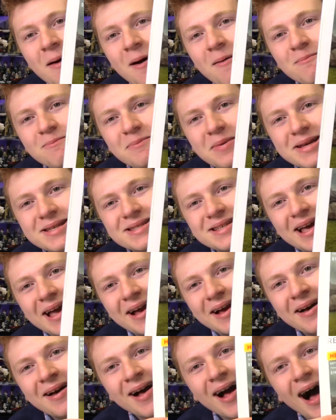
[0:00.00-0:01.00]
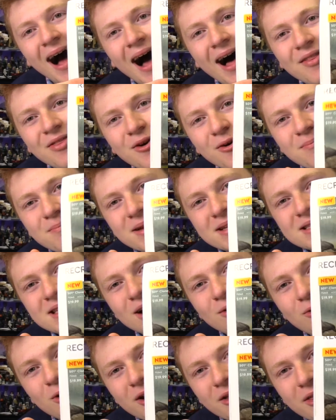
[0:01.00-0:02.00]
missing. Uh, they're
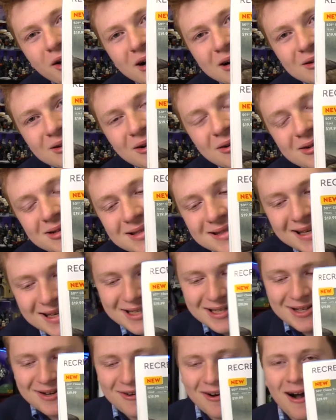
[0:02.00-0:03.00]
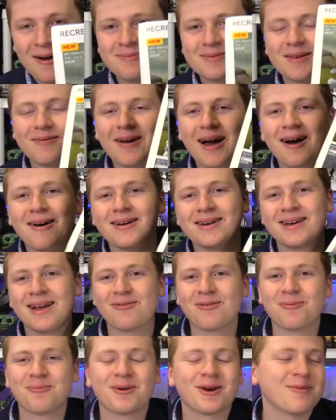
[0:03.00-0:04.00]
missing one of the clones. They just dropped him out and
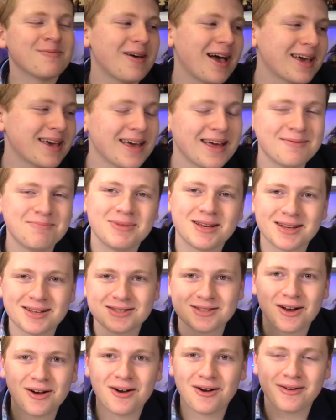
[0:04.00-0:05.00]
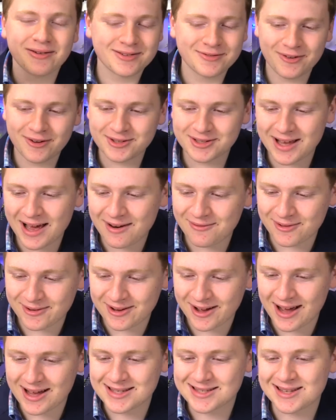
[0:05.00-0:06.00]
never put him back in because, oh, it's false
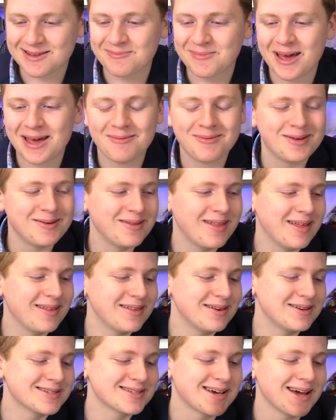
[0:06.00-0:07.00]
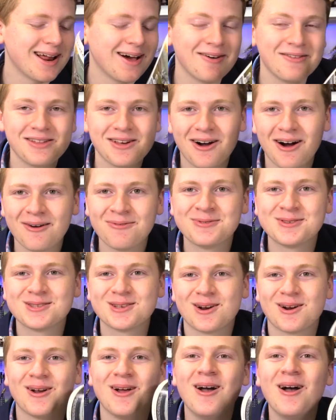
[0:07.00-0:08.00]
advertising maybe. They, they just cut out the
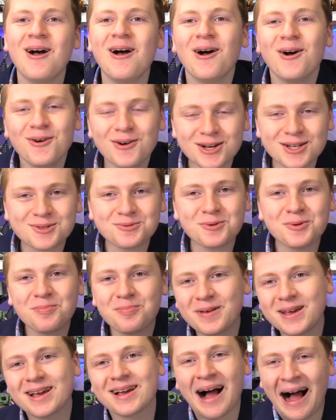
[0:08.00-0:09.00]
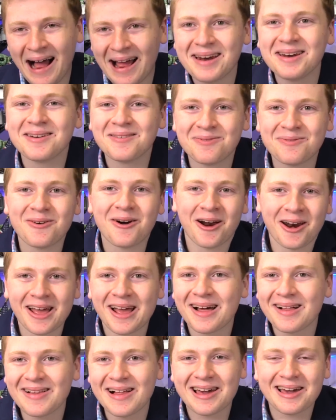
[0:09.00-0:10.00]
officer, which would be kind of
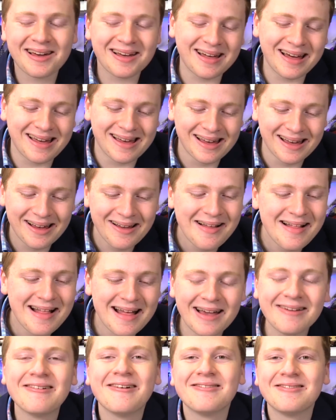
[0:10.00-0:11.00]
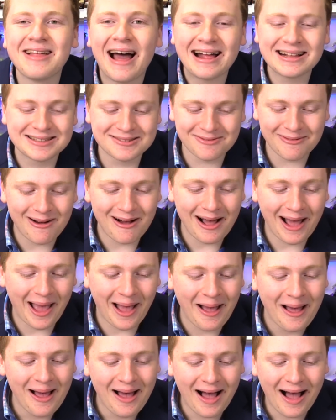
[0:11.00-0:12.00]
funny, like, if that's
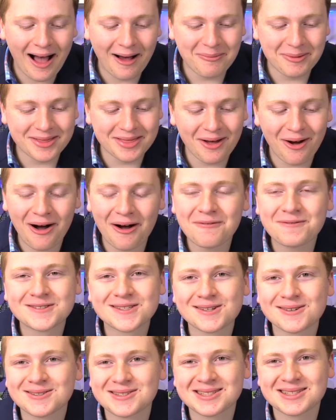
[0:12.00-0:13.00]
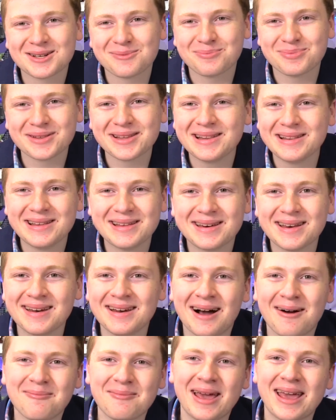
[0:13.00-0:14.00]
why. Uh, but the officer just completely did
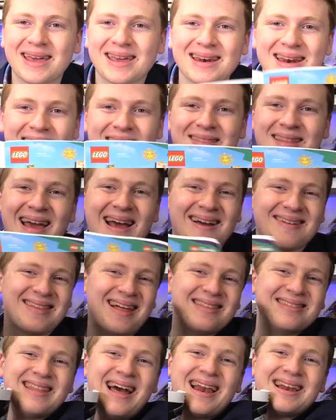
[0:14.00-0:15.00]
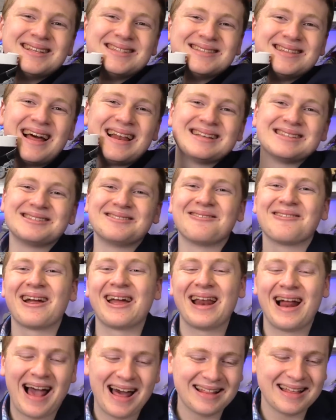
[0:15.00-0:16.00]
not make it in there. That That is, that is
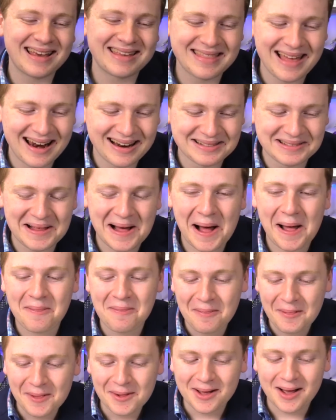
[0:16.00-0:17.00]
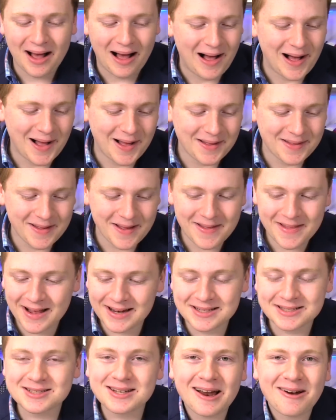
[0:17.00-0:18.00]
great. I like that a lot. Uh,
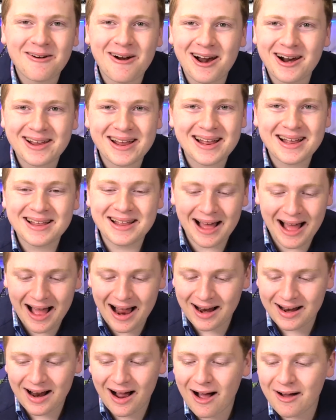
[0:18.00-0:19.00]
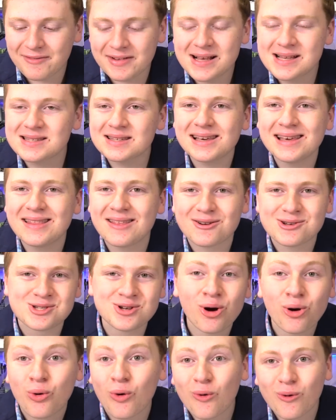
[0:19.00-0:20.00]
it's just ironic. I, obviously, there's
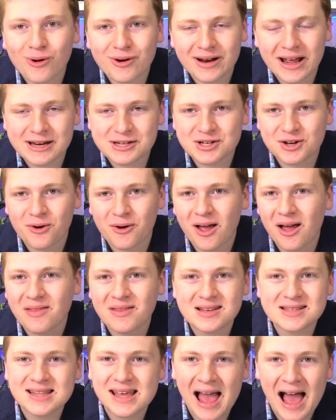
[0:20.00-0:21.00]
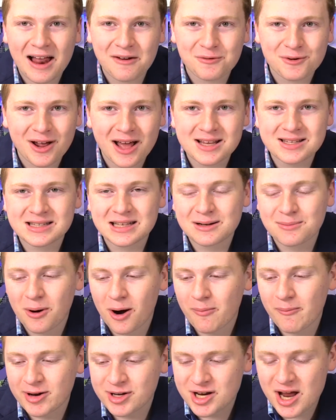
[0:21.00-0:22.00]
no coordination going on. This is the advertising
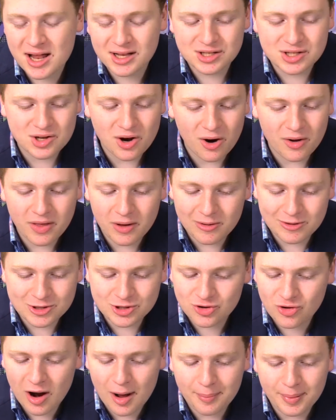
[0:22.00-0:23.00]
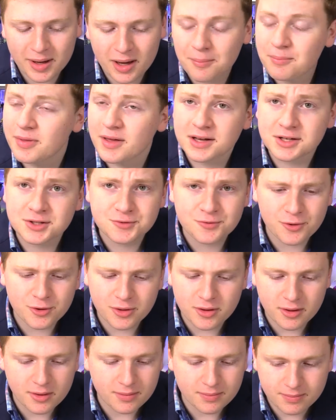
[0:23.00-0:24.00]
department. Chances are they were just cropping up things for
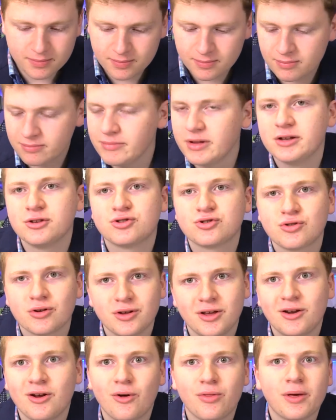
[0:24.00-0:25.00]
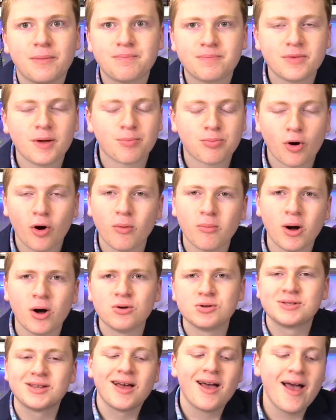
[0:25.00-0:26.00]
the instru you know, the, the
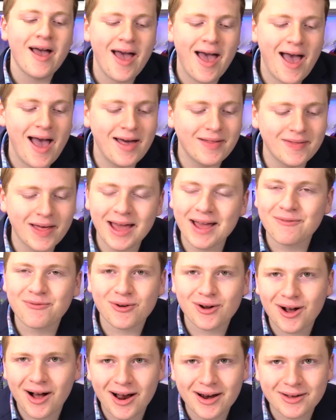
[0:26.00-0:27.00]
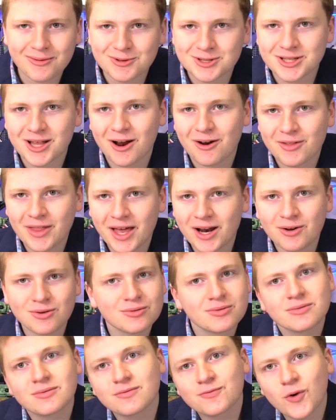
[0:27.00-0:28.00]
promos, and they forgot it was there. They
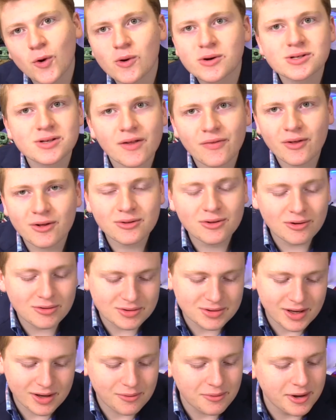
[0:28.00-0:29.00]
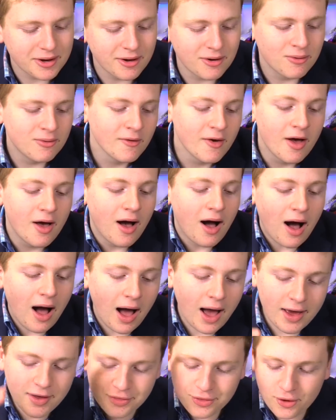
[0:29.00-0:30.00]
don't focus on the clones like we do.
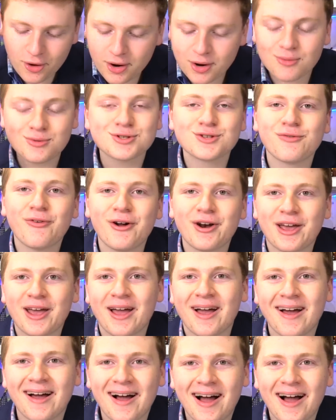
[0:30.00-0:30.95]
I thought it was funny.